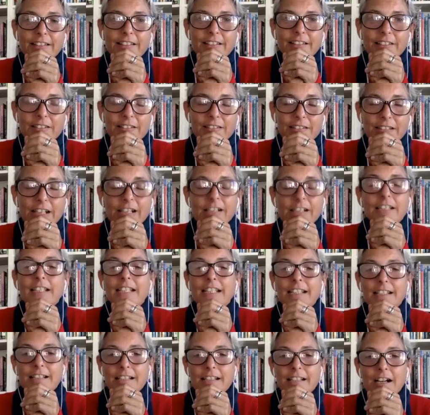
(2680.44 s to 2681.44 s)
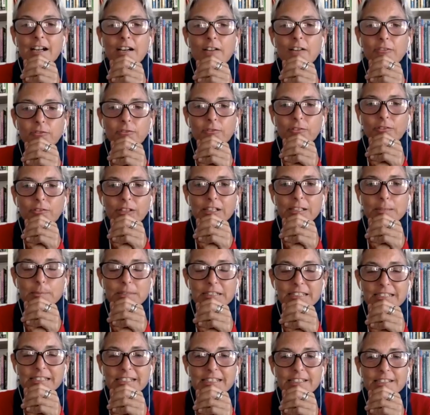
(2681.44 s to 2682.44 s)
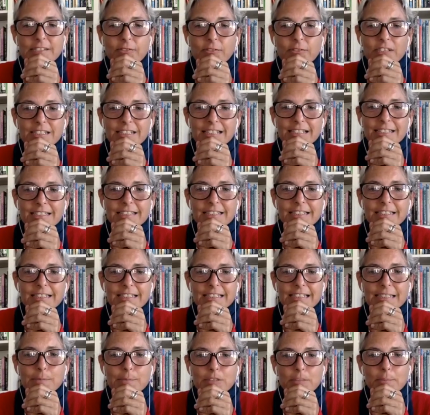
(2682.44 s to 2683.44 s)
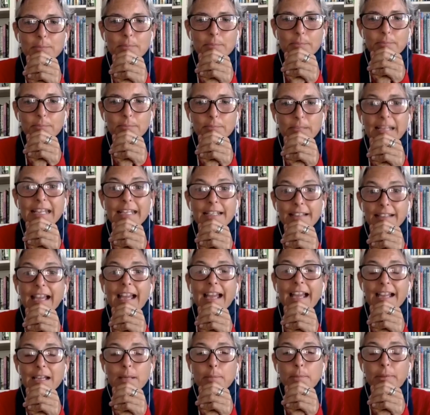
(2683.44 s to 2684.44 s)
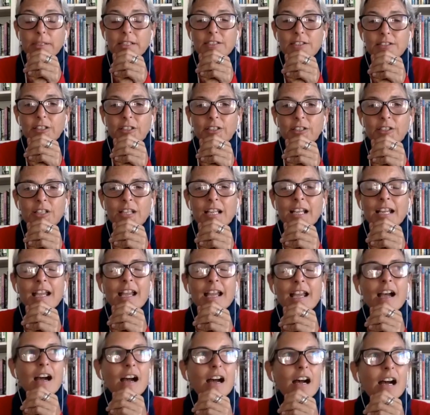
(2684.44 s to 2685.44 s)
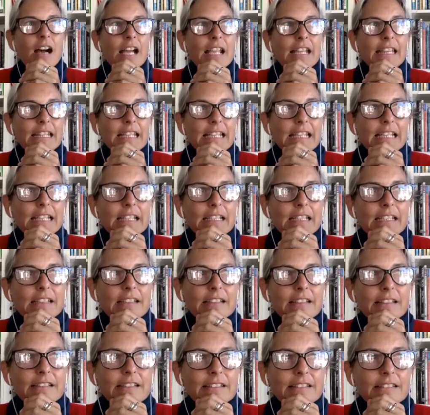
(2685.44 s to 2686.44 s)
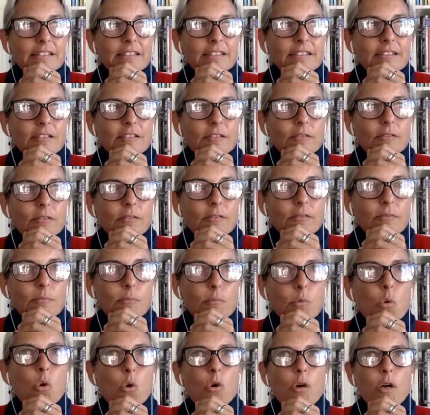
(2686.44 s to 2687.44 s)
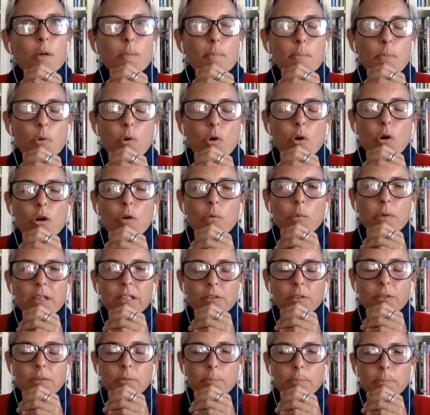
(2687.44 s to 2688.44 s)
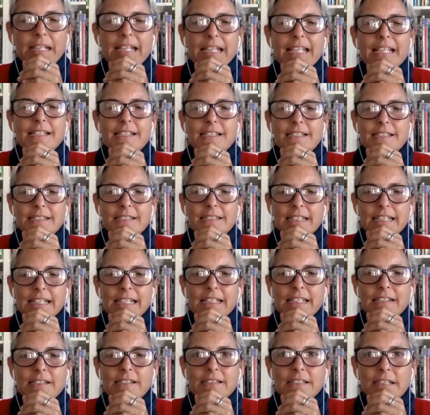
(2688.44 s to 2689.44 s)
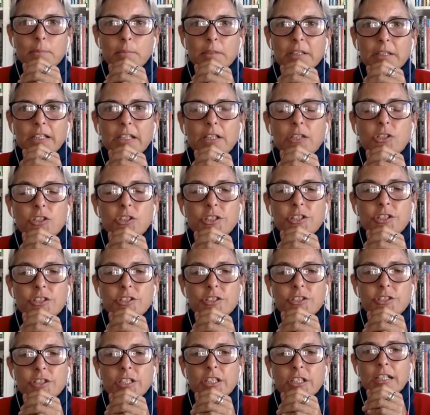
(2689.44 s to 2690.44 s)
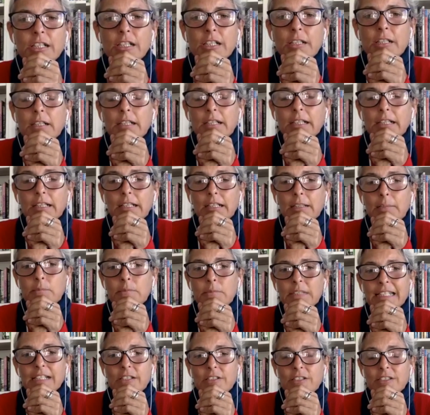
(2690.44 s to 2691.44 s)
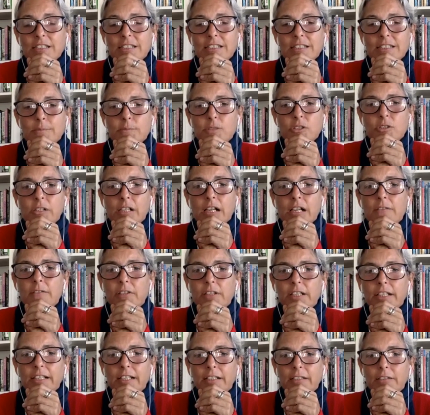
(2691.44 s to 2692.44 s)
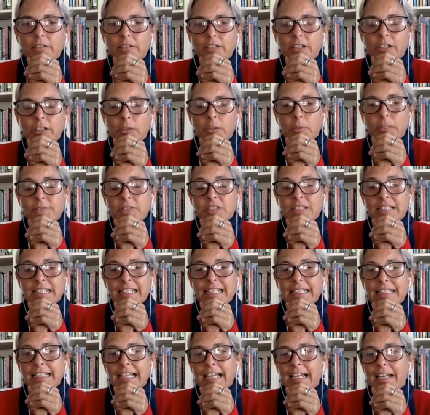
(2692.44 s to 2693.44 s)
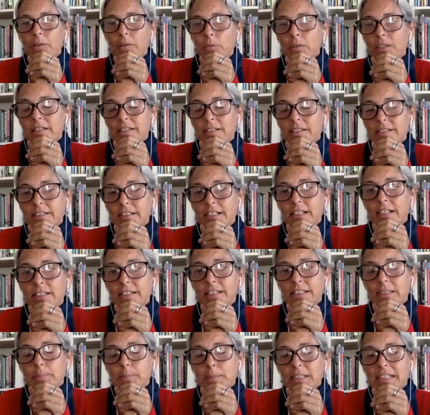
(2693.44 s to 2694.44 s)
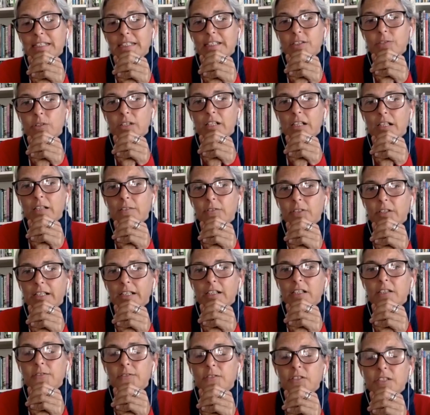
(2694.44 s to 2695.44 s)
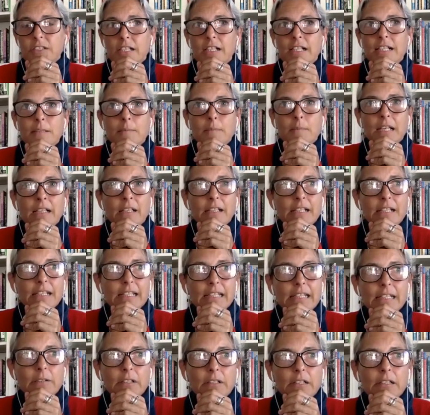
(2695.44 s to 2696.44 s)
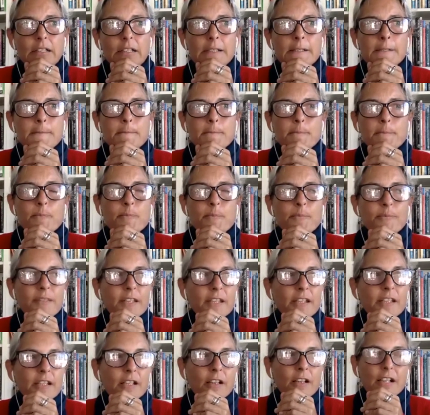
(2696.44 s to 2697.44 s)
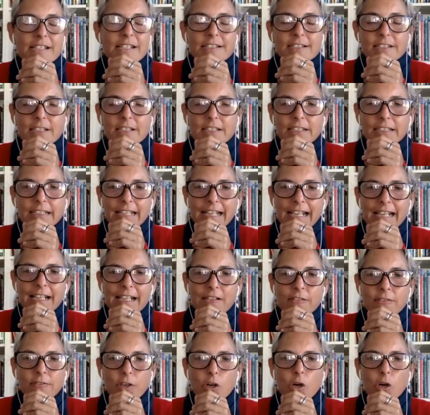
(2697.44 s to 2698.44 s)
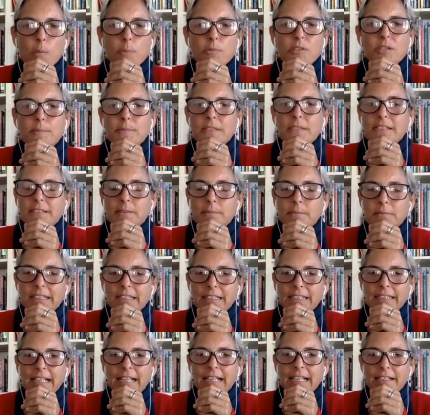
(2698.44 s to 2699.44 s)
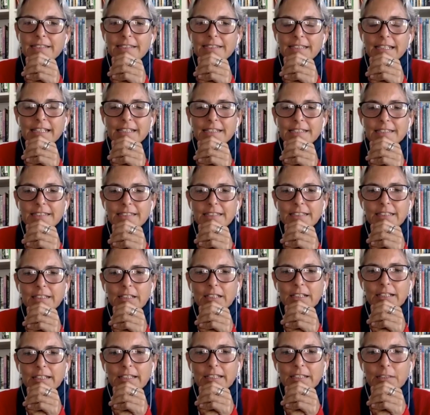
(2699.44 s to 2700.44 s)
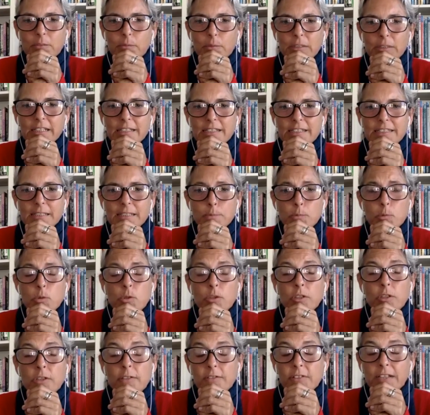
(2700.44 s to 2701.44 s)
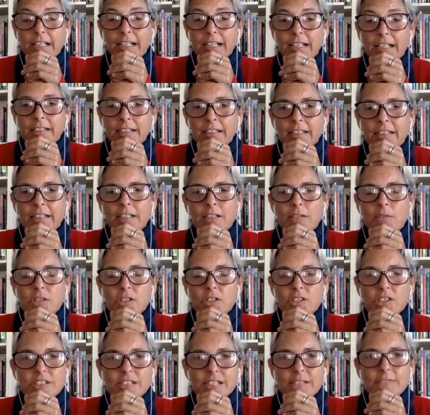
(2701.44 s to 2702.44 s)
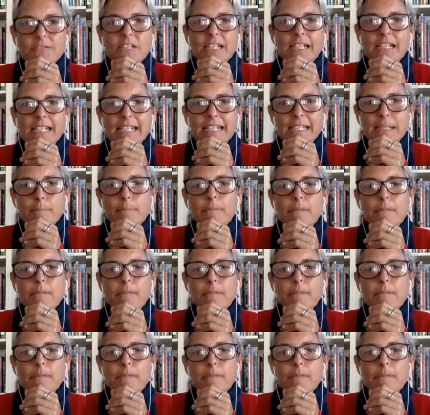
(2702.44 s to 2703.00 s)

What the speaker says: luckily enough, Greenpeace has a fantastic team to make that happen. So I think more and more we'll begin to see some of the oceans ecosystems recovering. You know, we've seen that with certain species recovering over time, and I think that, you know, I certainly have optimism in that sense, and I think we can see more of that. We just have to keep the